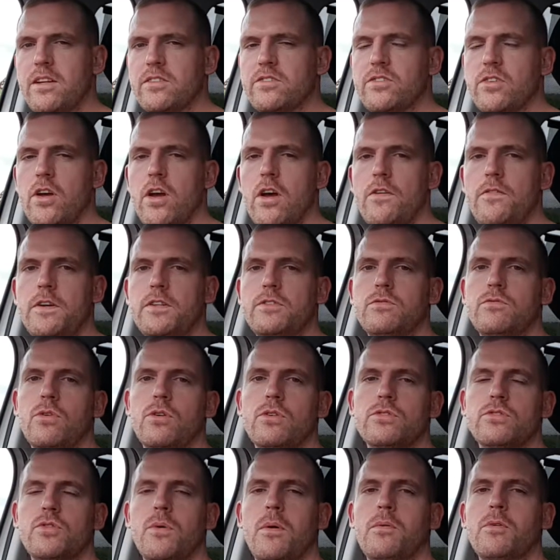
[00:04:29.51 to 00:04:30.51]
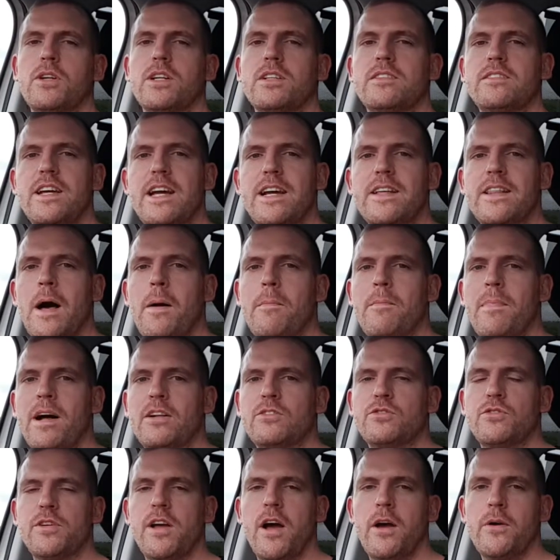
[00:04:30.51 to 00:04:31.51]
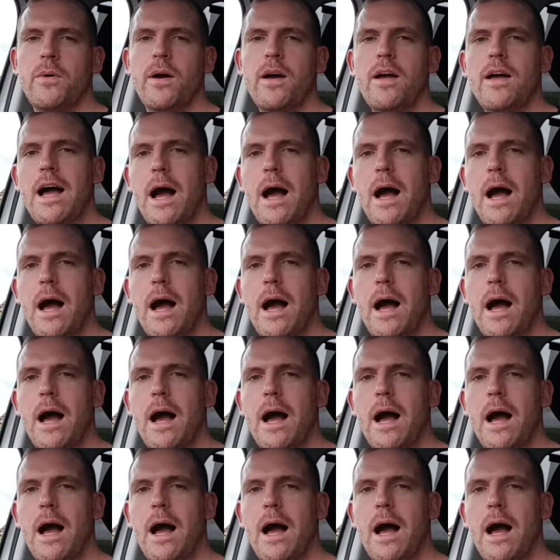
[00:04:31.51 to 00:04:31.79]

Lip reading: surface rust, so I'm going to take that battery out,